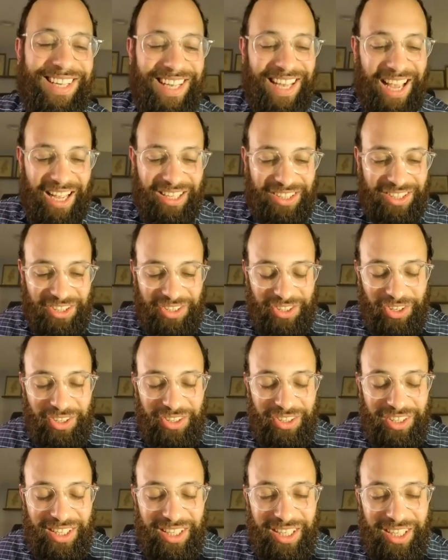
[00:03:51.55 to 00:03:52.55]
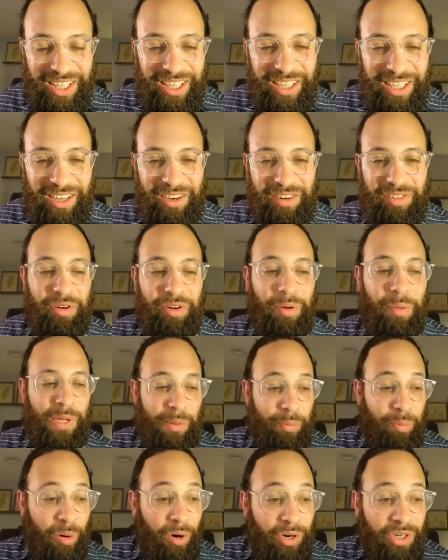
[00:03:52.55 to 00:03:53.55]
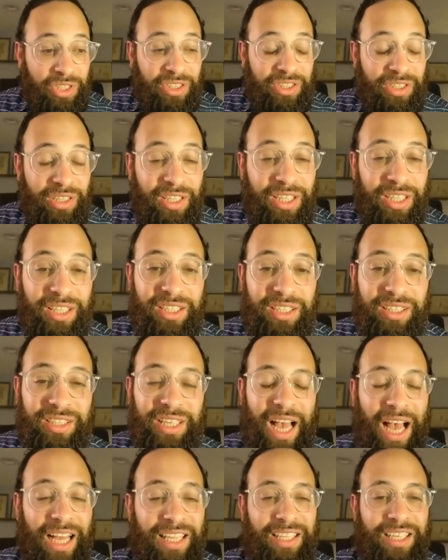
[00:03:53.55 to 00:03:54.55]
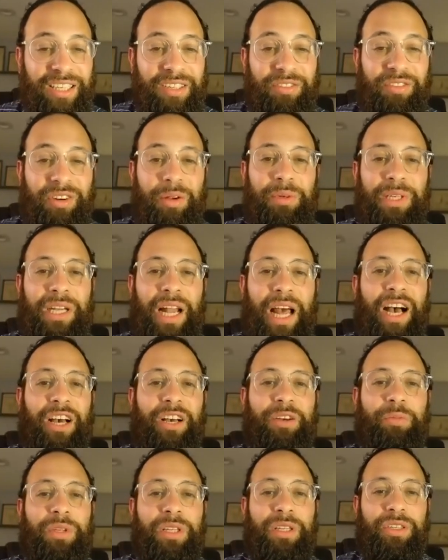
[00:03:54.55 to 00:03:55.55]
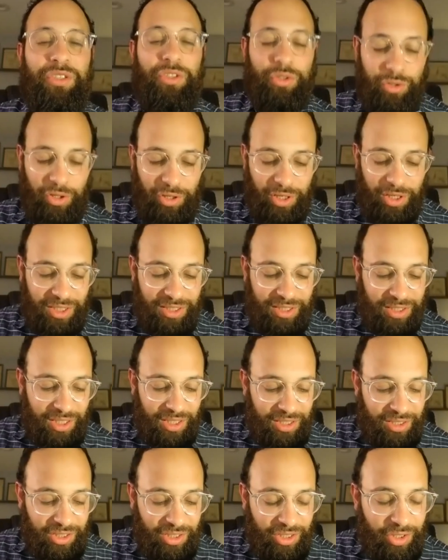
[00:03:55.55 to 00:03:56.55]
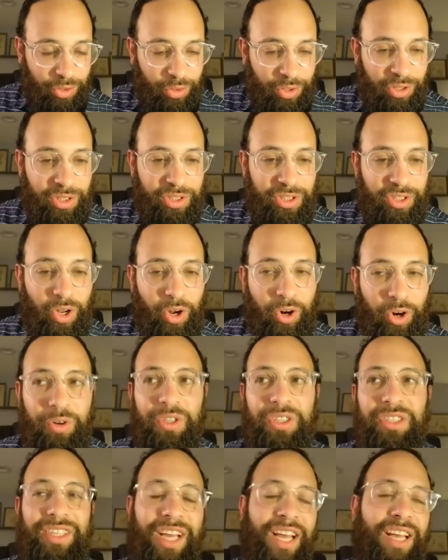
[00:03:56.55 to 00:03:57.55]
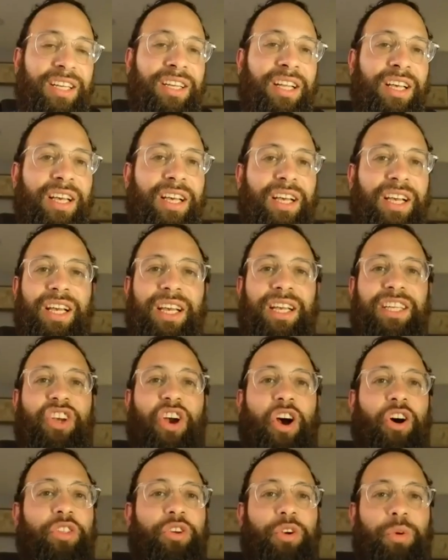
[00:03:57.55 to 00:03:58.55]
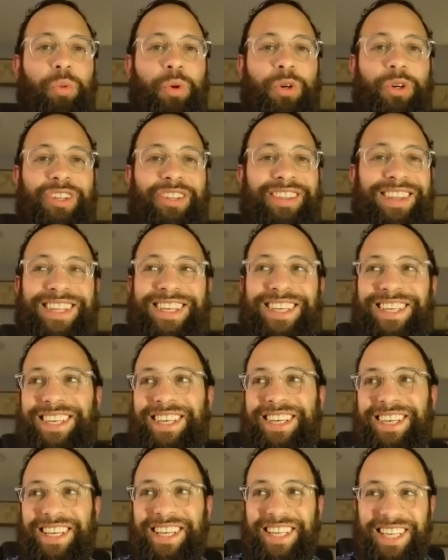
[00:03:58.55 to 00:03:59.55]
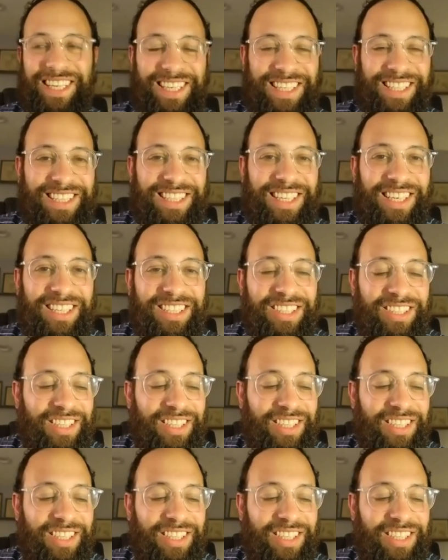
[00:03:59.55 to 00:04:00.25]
And certainly, for me personally, the tzaddik, Rebbe Nachman, you learn his chizuk, you learn his Torahs, and it's otherworldly. It's chizuk,